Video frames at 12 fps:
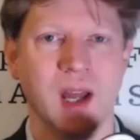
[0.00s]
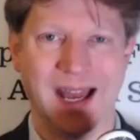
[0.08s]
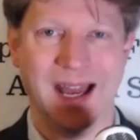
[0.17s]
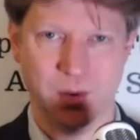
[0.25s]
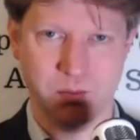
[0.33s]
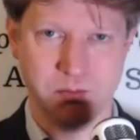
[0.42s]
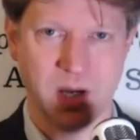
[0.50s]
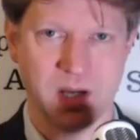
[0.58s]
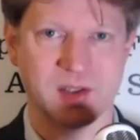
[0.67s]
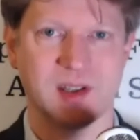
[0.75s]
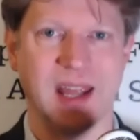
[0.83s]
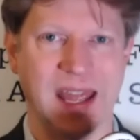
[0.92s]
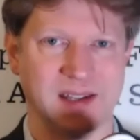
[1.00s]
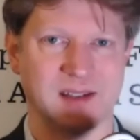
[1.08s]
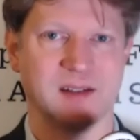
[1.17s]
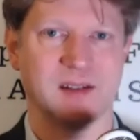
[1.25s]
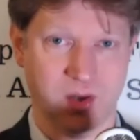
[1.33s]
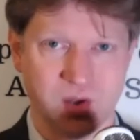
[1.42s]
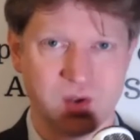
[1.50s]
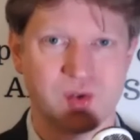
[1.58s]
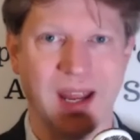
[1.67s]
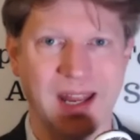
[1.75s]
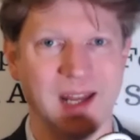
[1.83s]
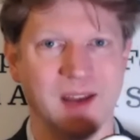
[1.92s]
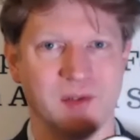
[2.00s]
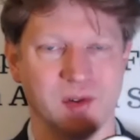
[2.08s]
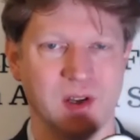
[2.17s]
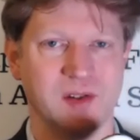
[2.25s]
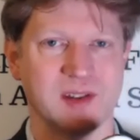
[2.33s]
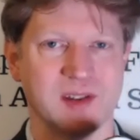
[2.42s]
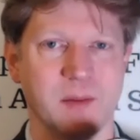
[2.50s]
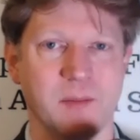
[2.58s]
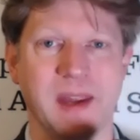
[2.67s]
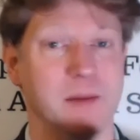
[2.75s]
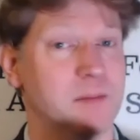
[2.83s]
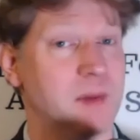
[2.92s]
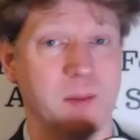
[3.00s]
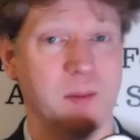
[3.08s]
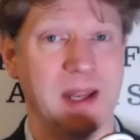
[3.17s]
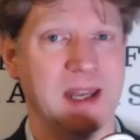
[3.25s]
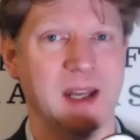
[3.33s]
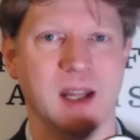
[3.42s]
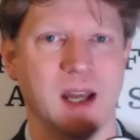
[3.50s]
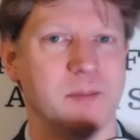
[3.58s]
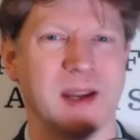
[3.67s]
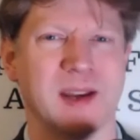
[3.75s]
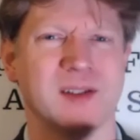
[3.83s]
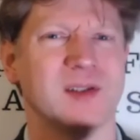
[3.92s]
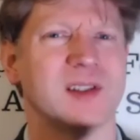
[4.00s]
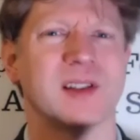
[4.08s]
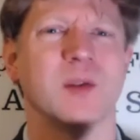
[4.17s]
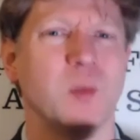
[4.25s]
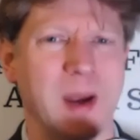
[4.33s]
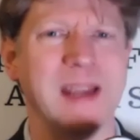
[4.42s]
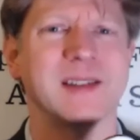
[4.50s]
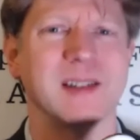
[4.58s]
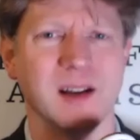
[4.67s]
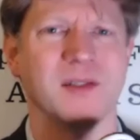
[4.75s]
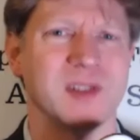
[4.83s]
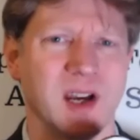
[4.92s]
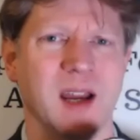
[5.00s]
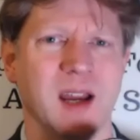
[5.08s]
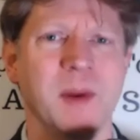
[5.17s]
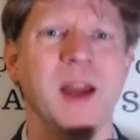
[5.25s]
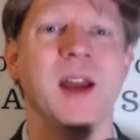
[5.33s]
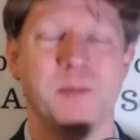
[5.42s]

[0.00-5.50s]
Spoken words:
And you must get good training if you're new to something, in my opinion, because you're just going to waste a lot of time.